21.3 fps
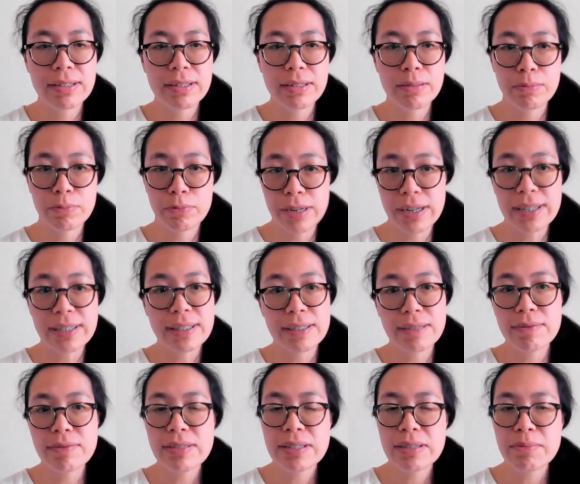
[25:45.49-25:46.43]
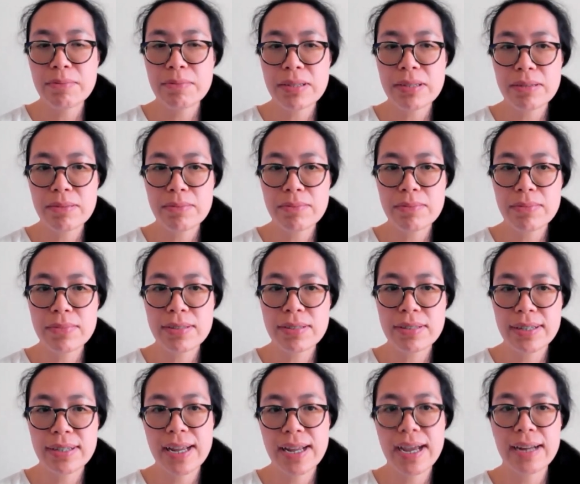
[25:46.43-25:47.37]
depressive symptoms
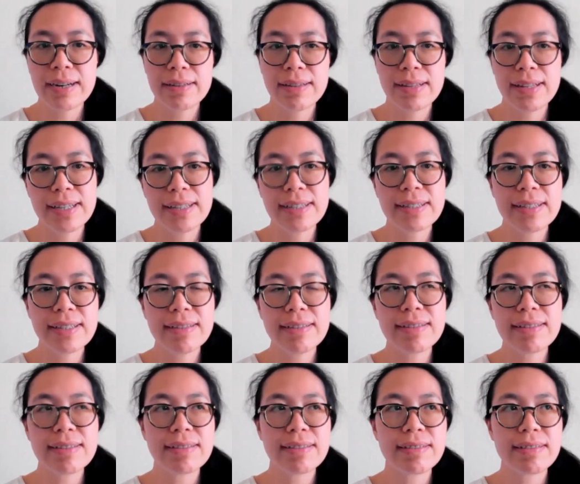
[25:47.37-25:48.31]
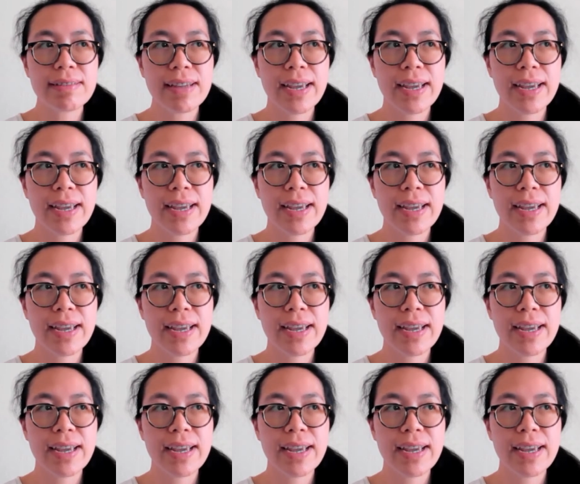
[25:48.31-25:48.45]
in adolescents,